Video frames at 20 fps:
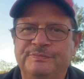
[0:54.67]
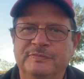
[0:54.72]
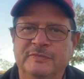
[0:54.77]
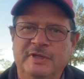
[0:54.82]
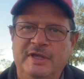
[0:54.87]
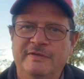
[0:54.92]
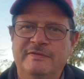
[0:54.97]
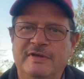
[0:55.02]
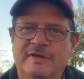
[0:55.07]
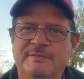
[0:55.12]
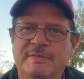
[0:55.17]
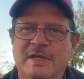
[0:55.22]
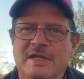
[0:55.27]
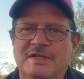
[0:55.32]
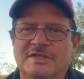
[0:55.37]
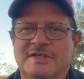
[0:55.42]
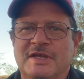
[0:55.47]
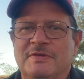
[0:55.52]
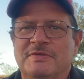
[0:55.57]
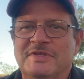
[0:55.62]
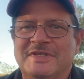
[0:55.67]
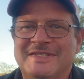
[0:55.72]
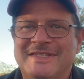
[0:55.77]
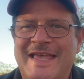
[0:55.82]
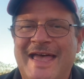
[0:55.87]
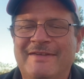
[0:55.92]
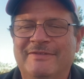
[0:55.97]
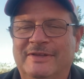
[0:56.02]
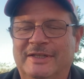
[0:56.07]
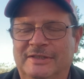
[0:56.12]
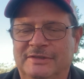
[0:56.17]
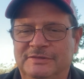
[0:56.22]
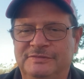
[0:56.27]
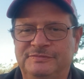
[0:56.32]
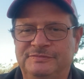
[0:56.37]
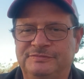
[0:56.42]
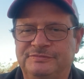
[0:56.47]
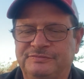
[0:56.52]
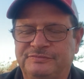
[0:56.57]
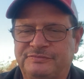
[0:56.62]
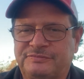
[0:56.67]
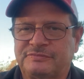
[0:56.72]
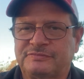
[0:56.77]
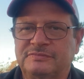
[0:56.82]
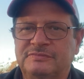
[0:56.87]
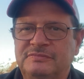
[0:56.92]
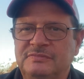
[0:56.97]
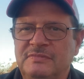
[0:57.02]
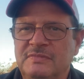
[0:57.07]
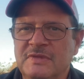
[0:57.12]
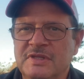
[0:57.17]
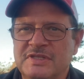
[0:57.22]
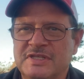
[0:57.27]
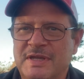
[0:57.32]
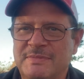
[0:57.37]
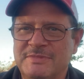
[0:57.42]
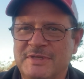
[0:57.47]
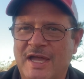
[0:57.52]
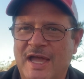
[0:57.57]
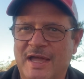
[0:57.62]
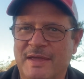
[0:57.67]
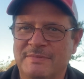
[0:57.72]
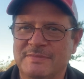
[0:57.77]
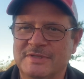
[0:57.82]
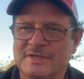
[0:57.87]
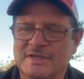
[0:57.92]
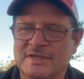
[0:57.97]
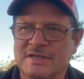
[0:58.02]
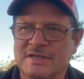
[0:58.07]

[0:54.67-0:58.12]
Even being a Zone 7, sometimes